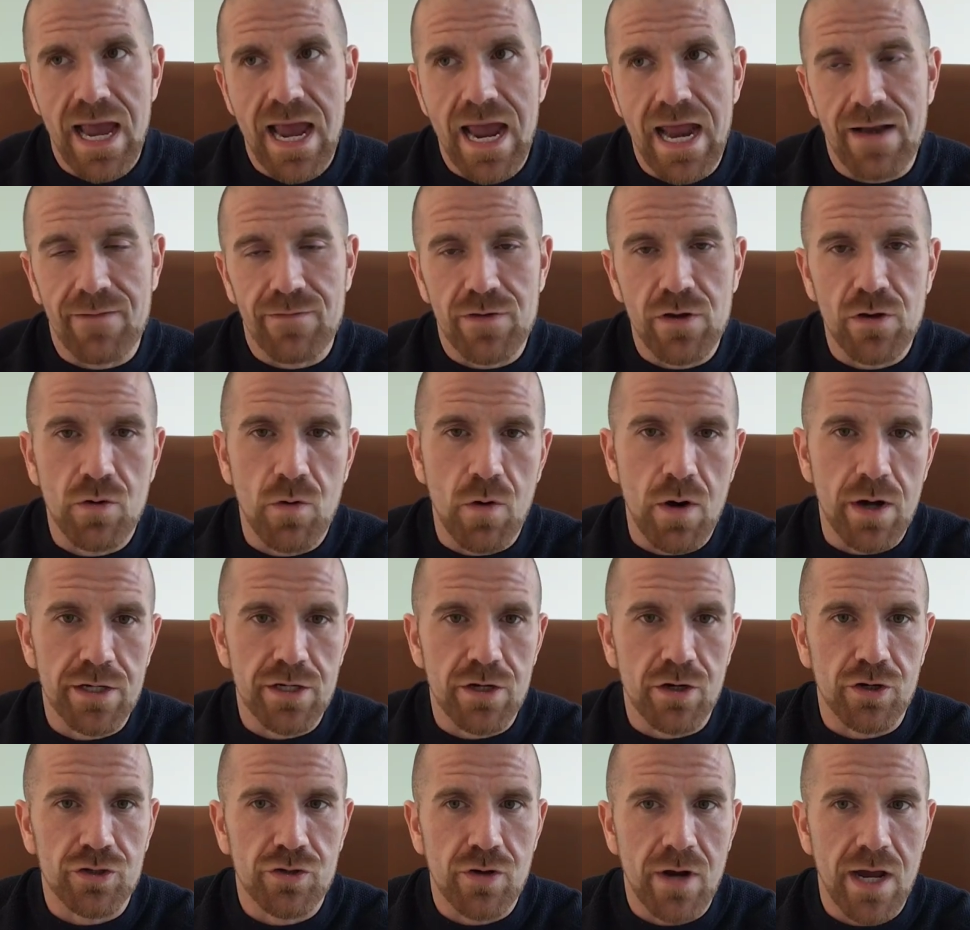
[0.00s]
And if you go onto
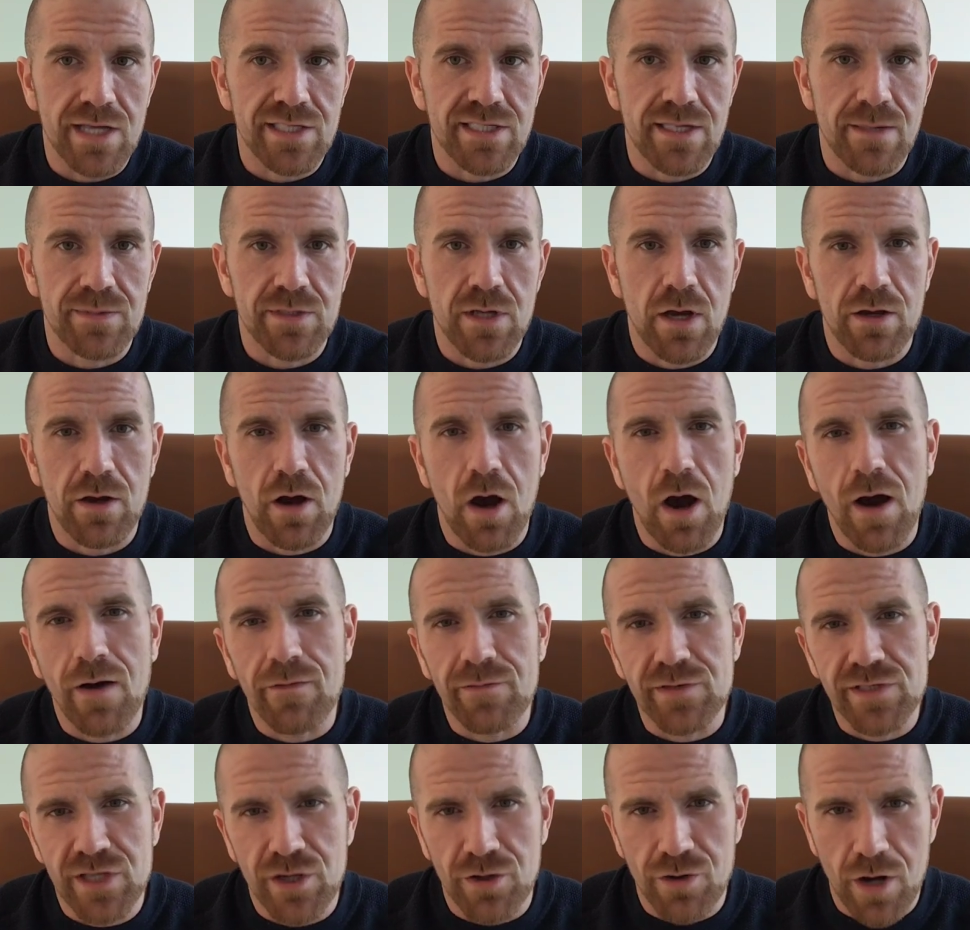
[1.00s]
your triceps,
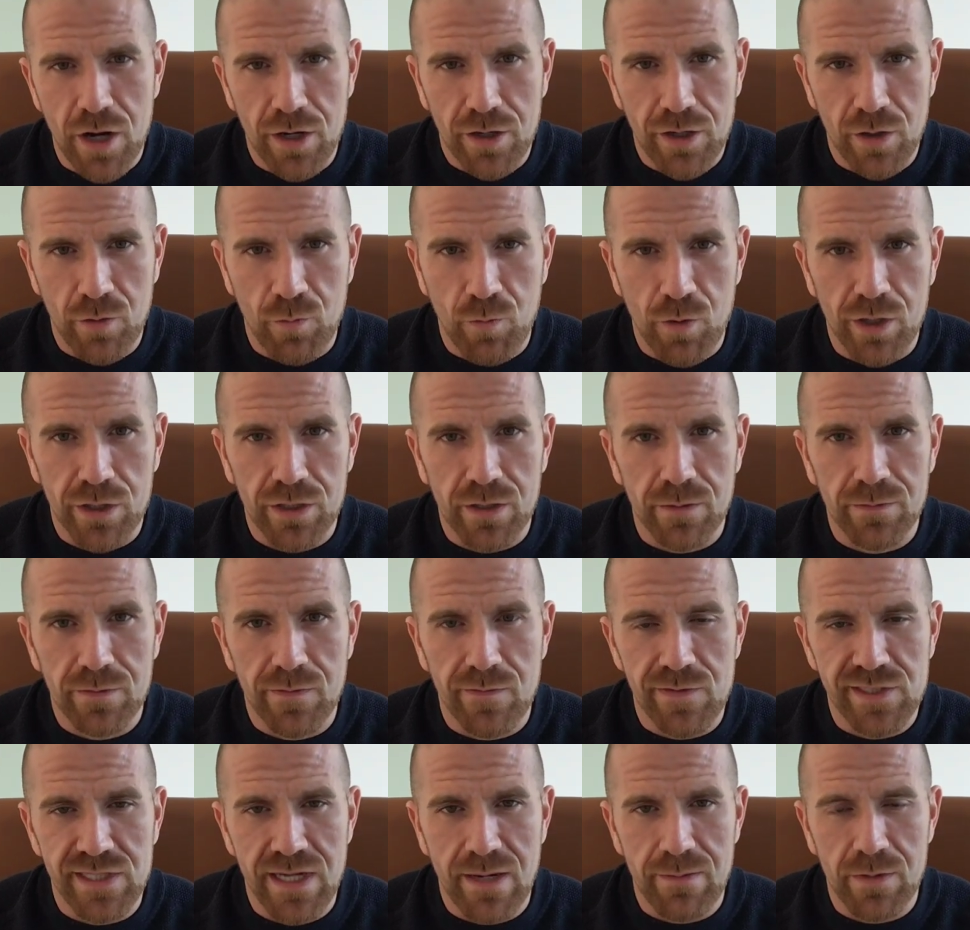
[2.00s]
obviously you're not going to work them to
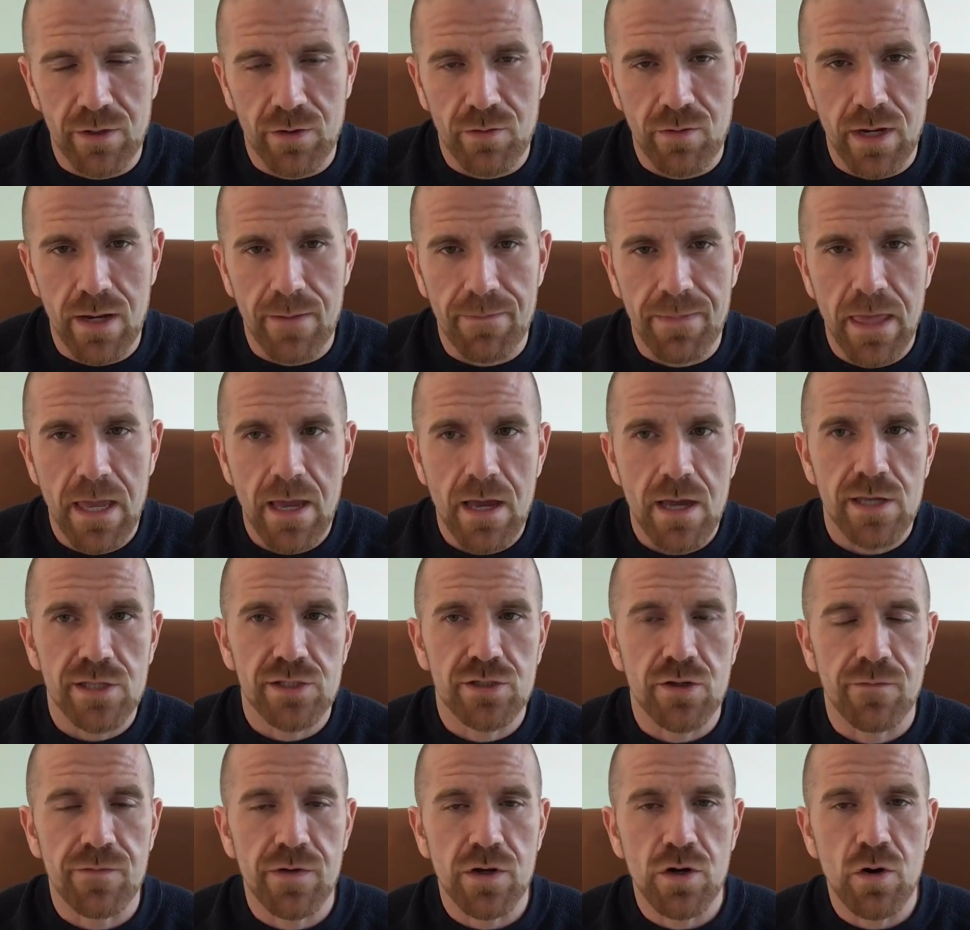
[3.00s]
the same degree.
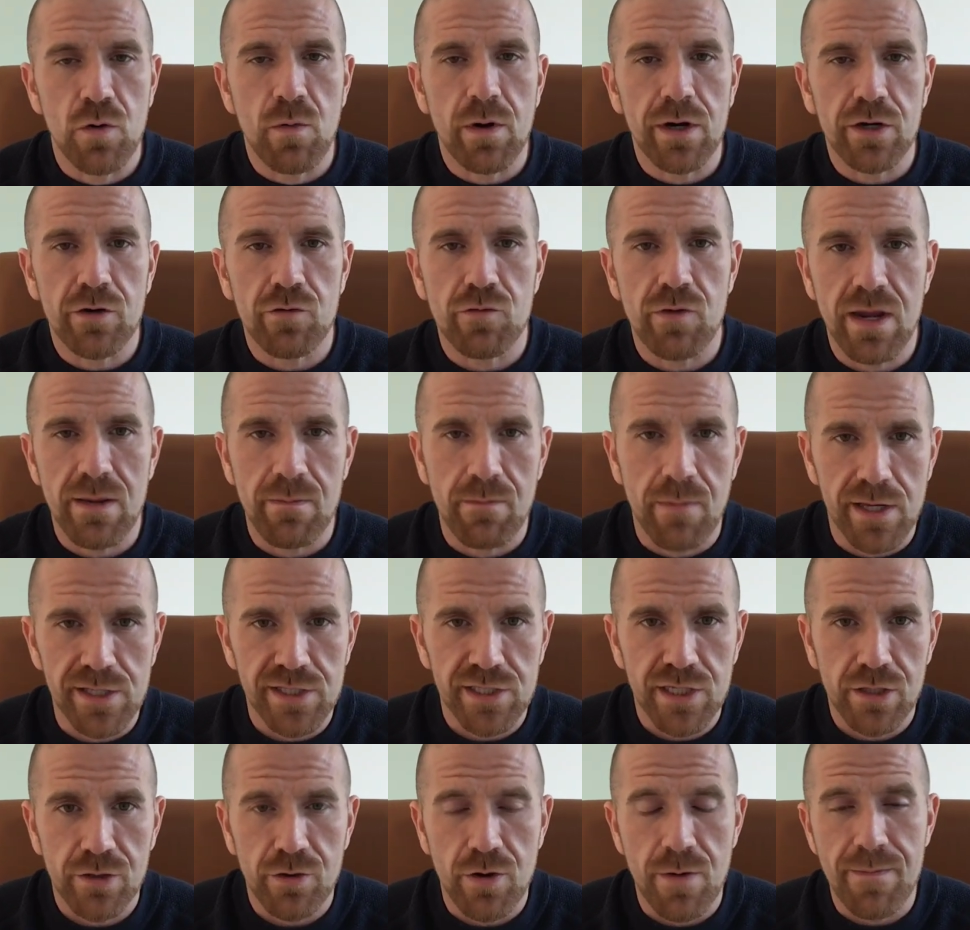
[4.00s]
So if you don't want to create
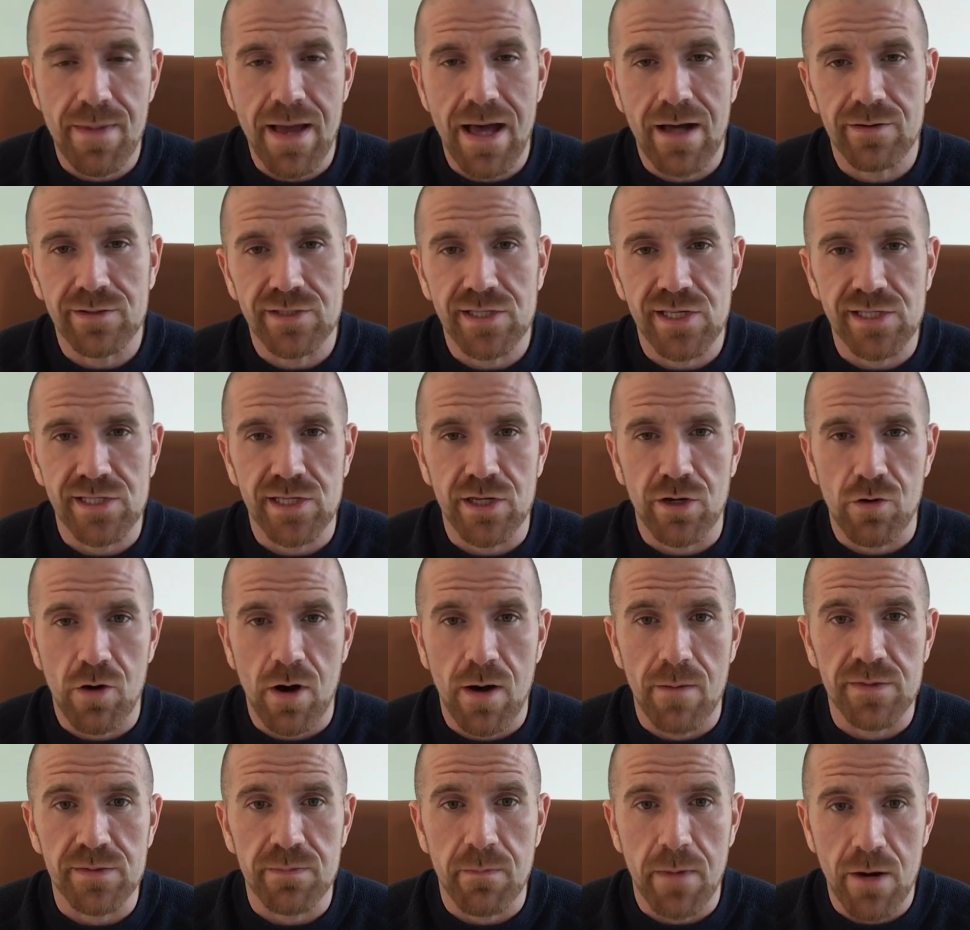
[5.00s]
muscular imbalances in your
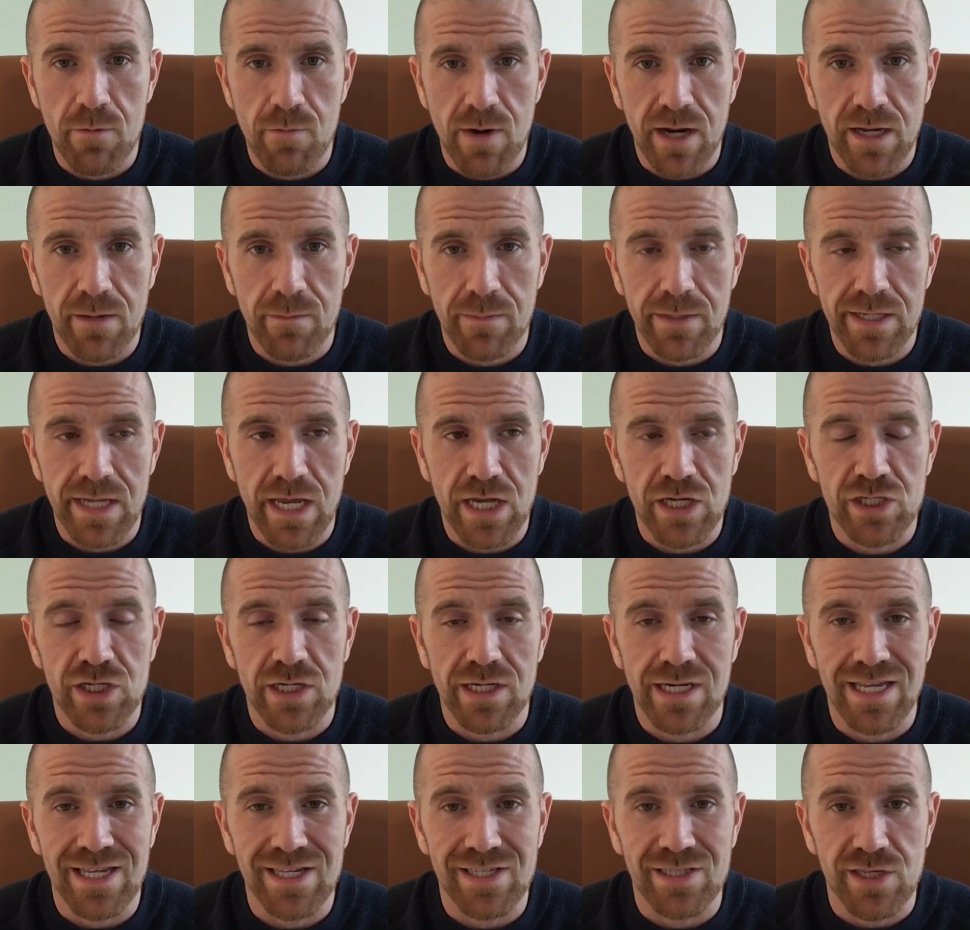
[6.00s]
arms, my
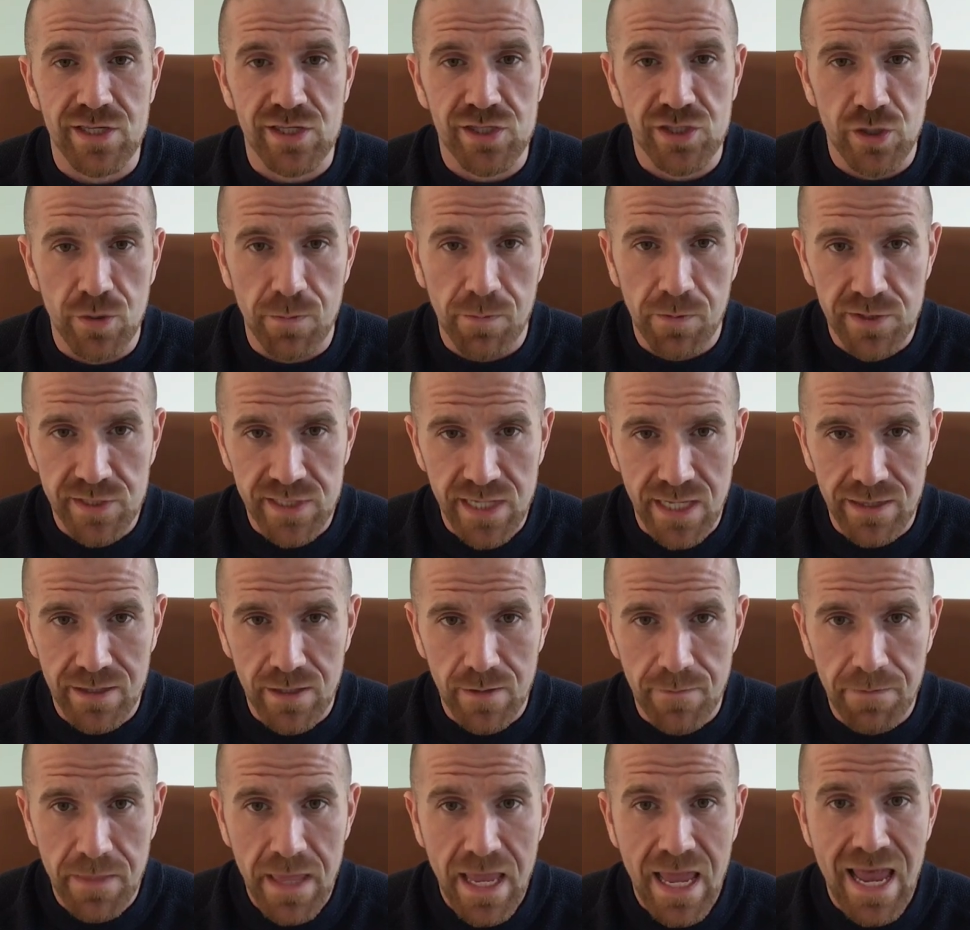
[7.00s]
recommendation is to superset
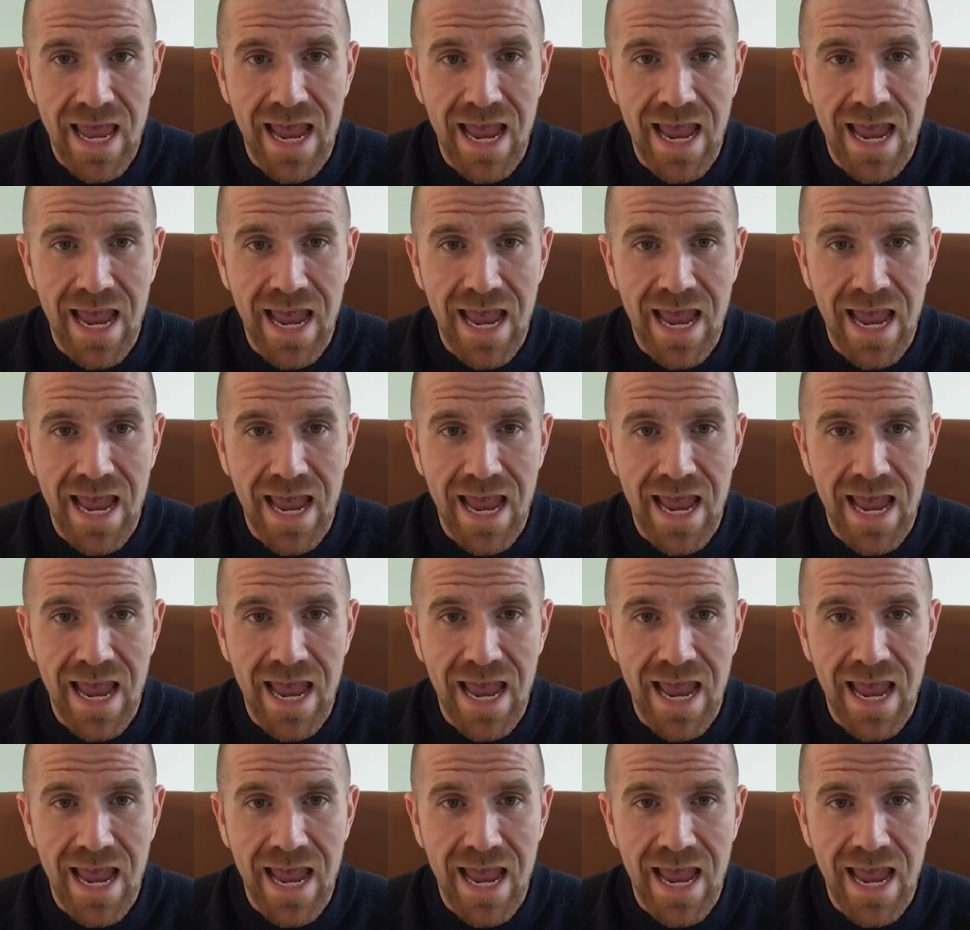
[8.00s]
them.